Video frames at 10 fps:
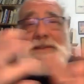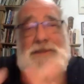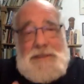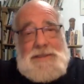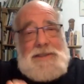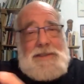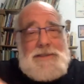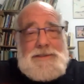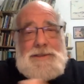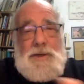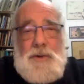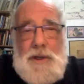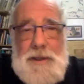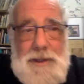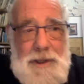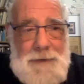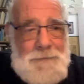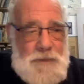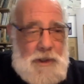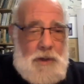and 60s and so on.
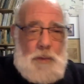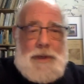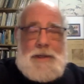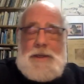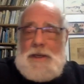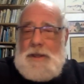You know, when